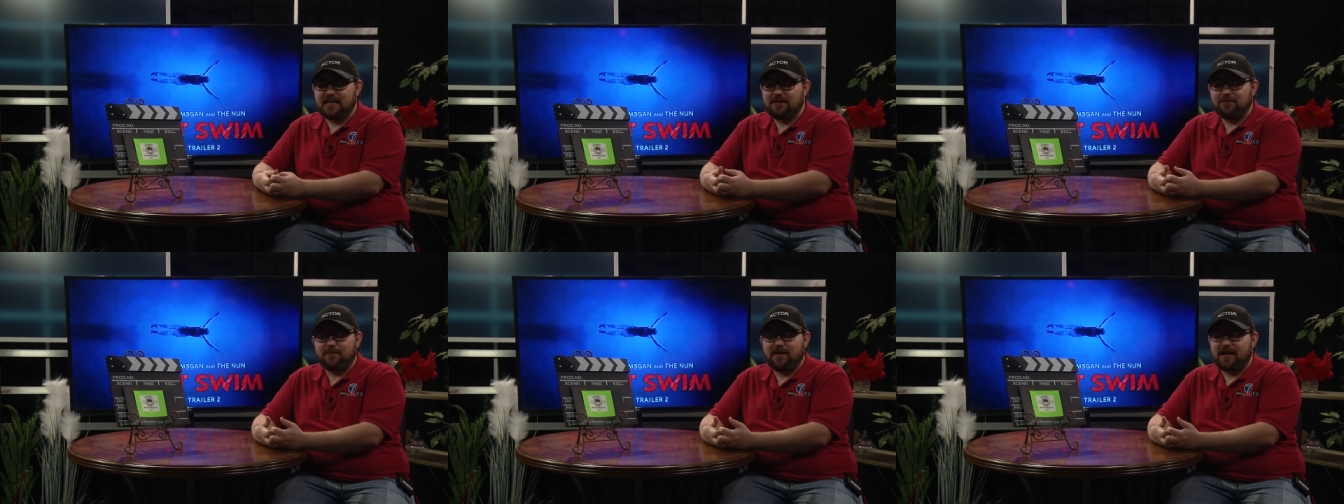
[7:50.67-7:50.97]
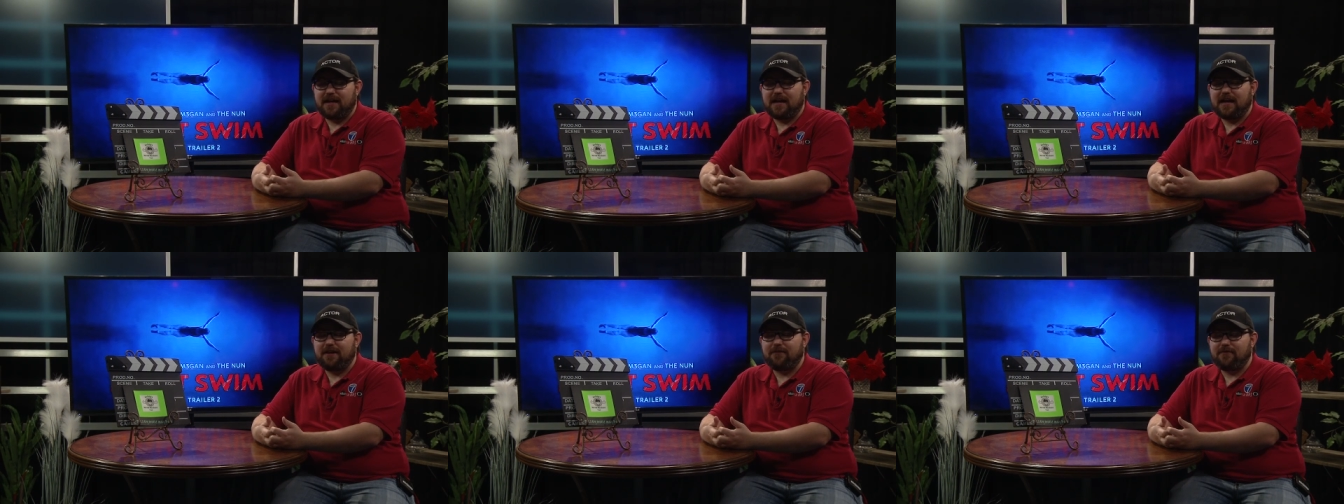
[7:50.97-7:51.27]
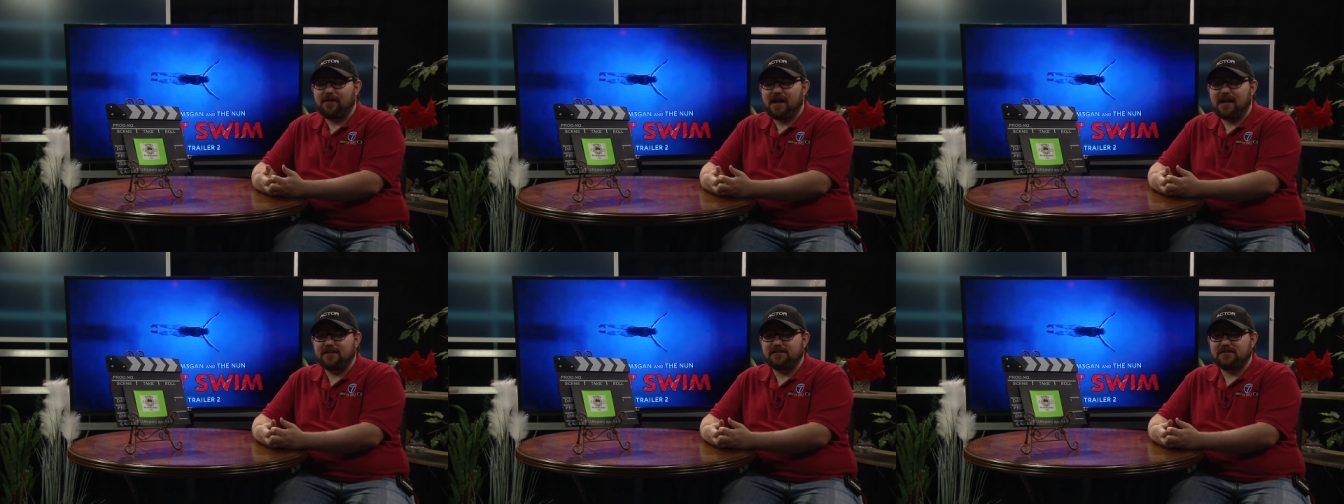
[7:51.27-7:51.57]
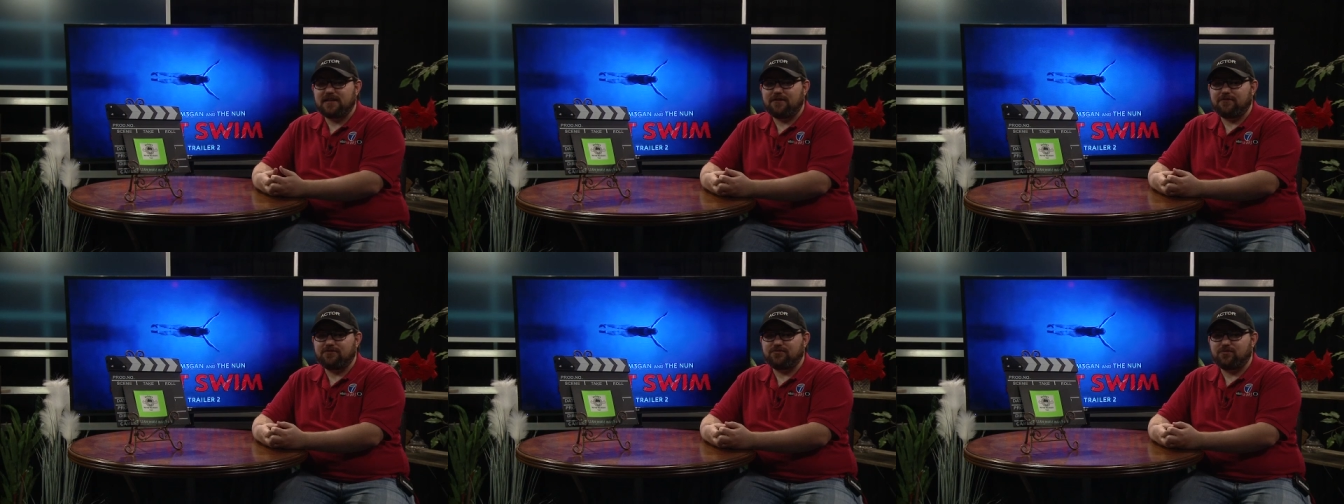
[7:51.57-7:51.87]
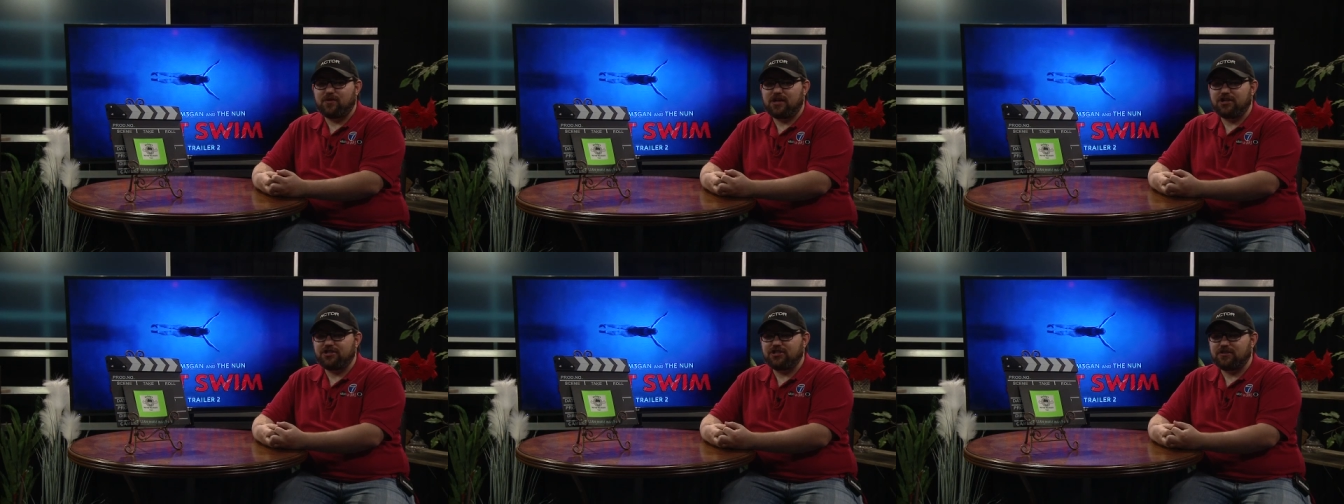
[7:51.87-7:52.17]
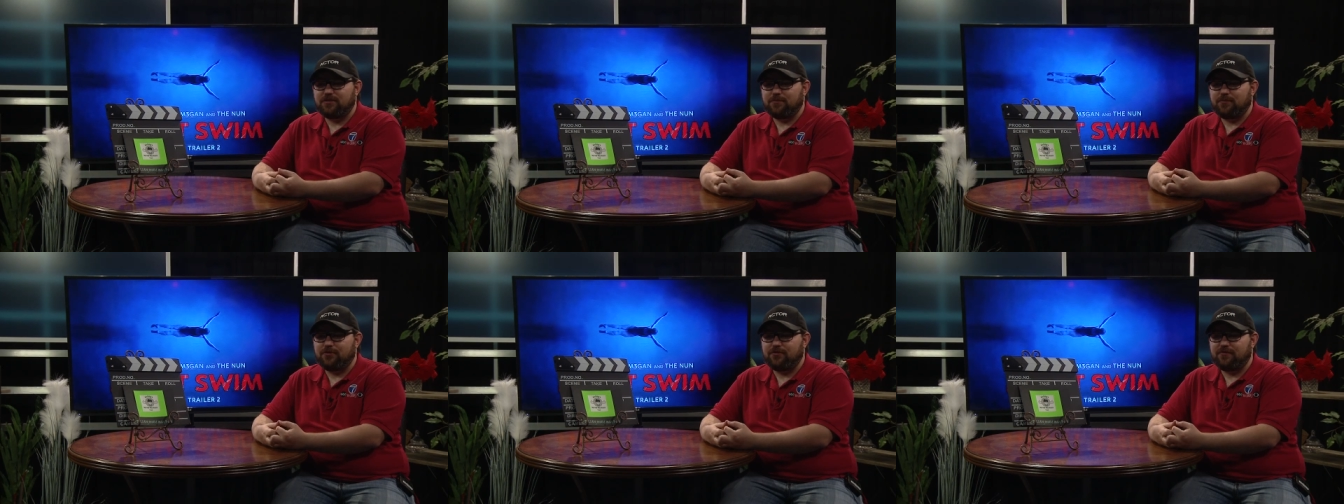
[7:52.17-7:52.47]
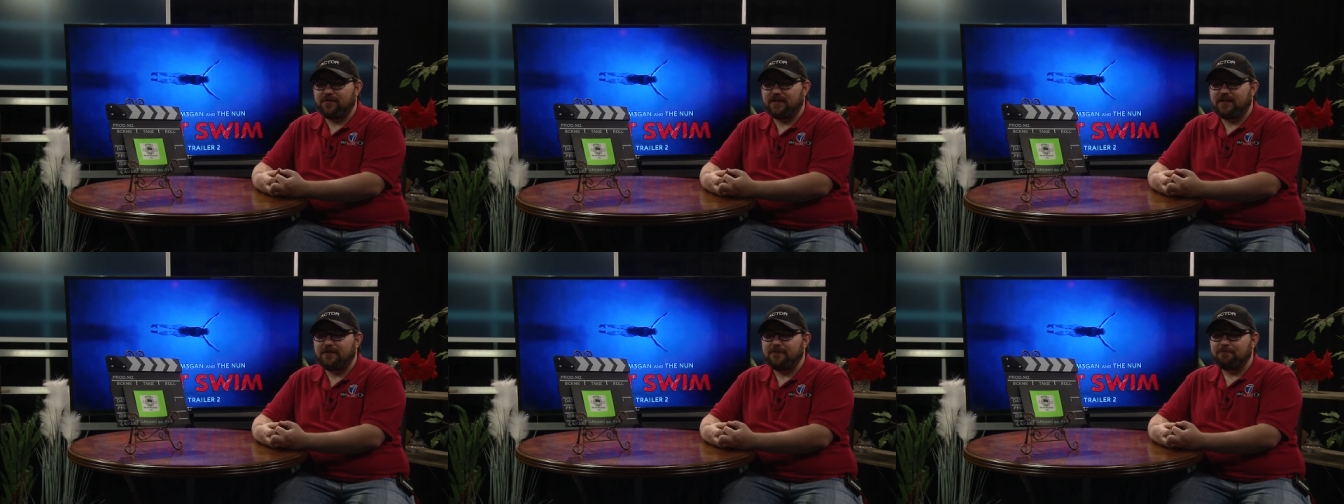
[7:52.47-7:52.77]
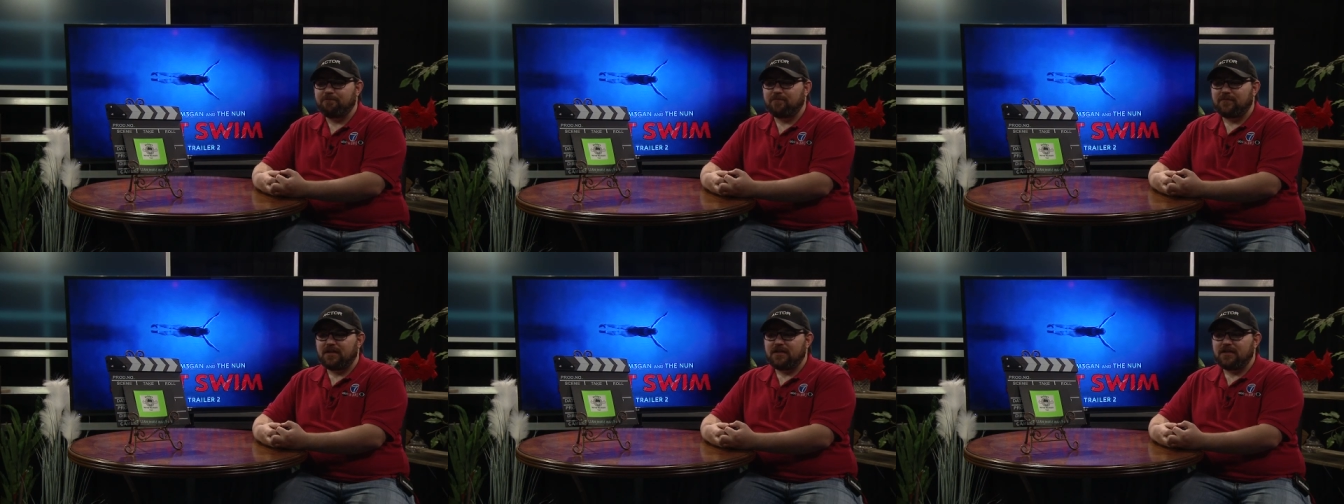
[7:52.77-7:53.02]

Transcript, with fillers: in my head as I was watching the movie,